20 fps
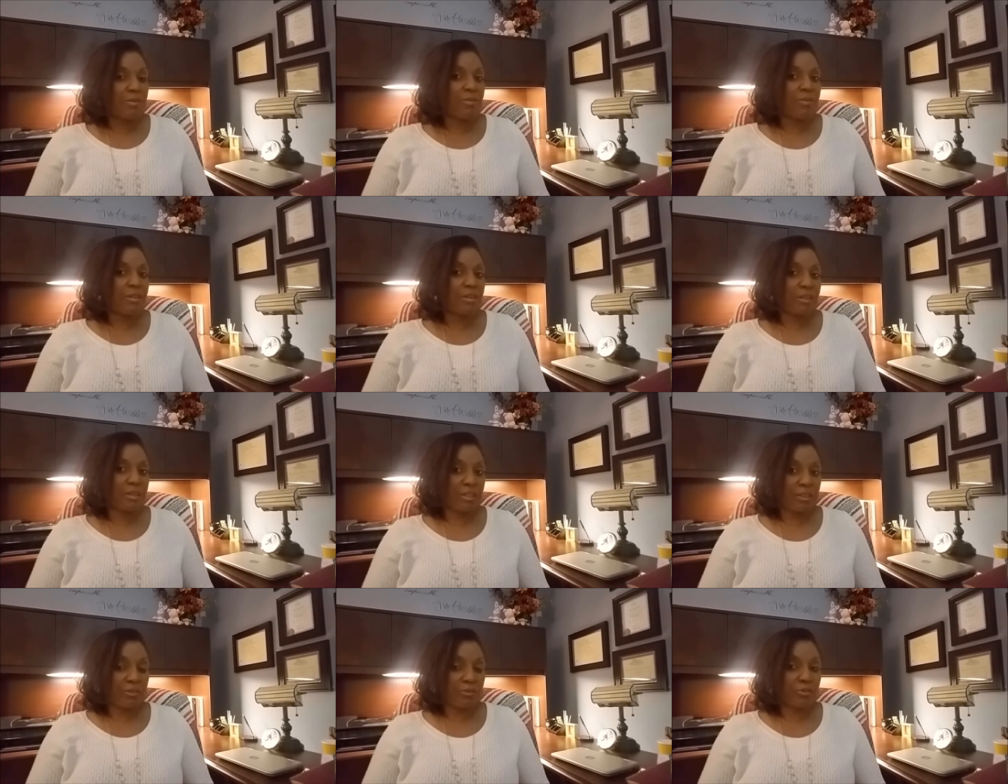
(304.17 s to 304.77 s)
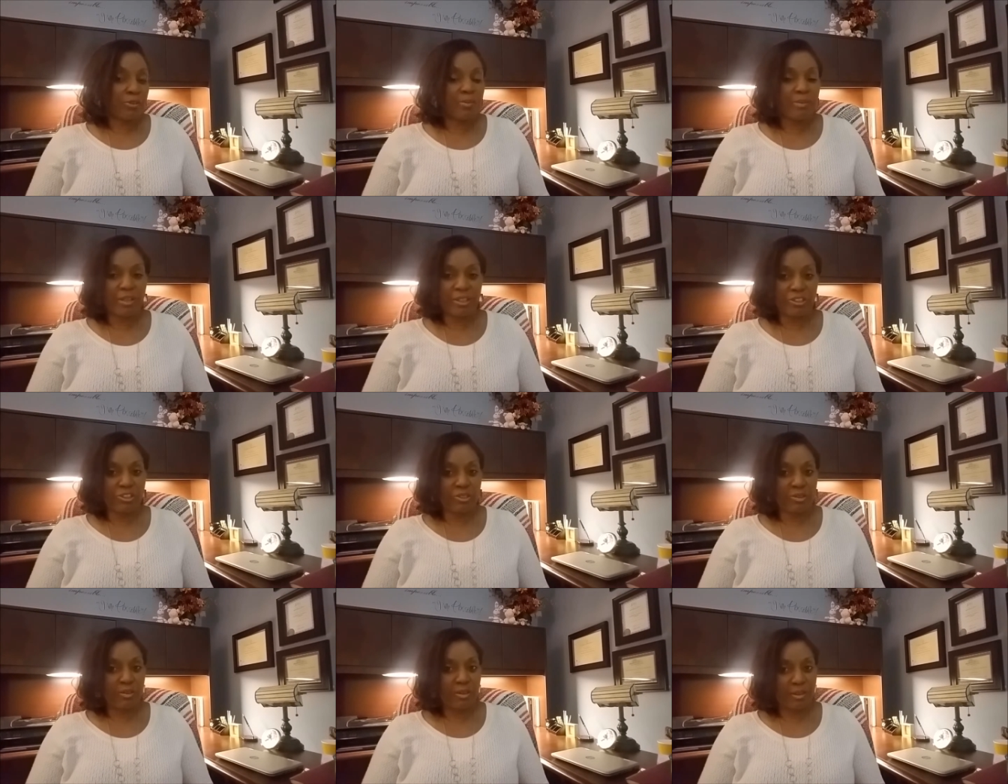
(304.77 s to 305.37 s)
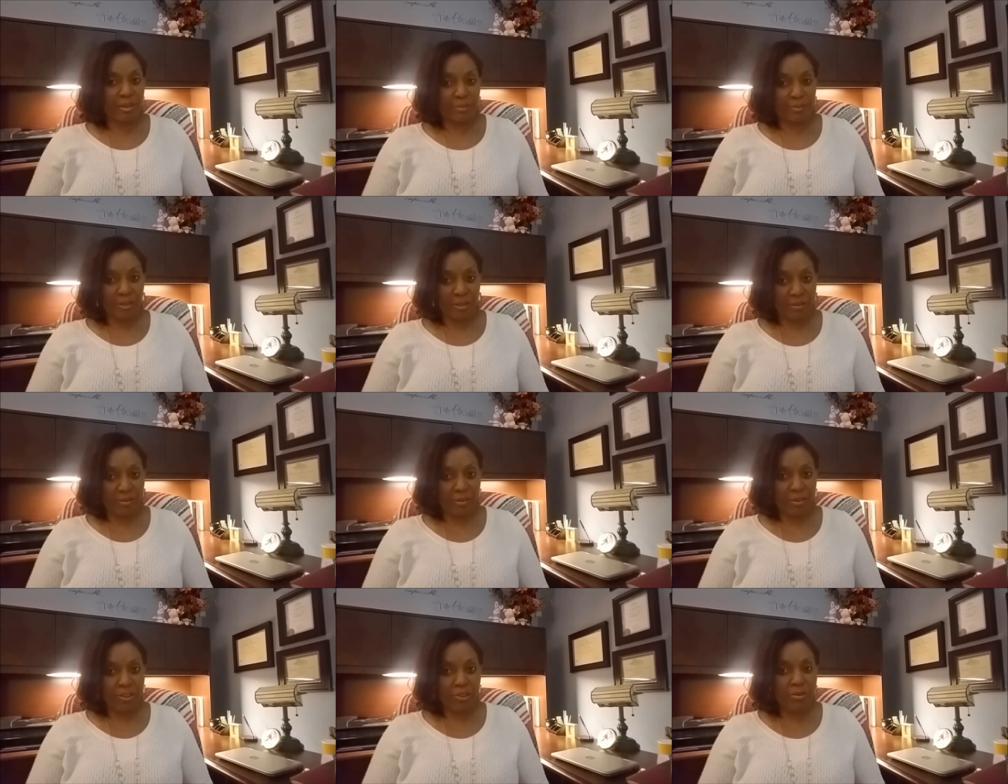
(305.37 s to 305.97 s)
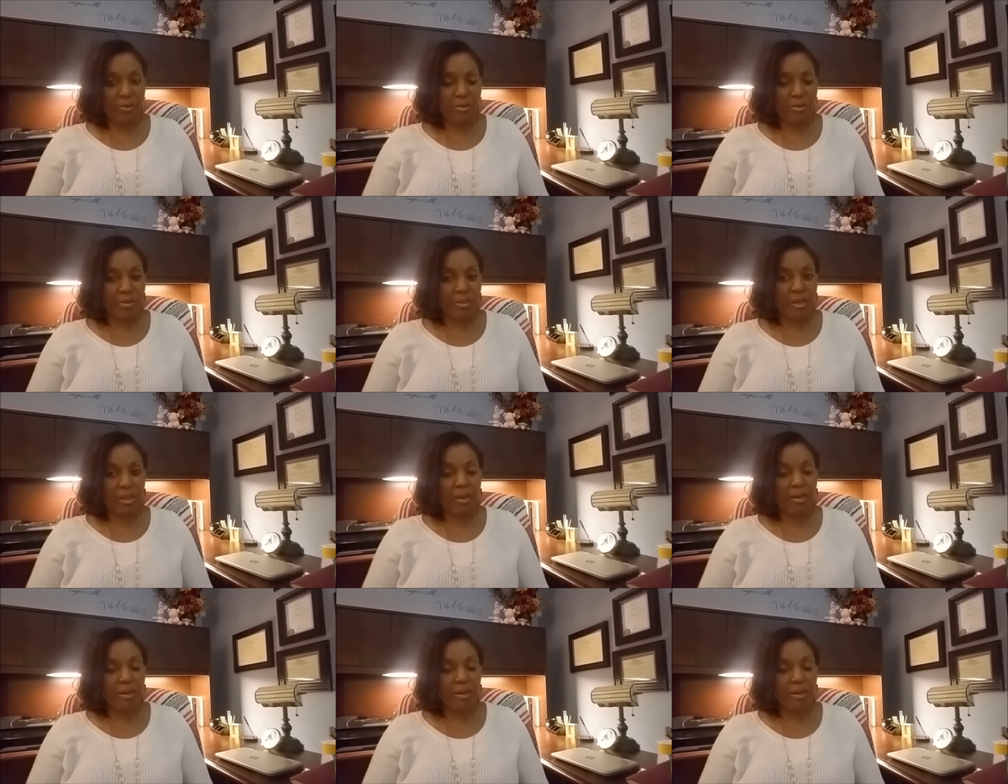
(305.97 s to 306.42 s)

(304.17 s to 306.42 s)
of the information that I'm giving you.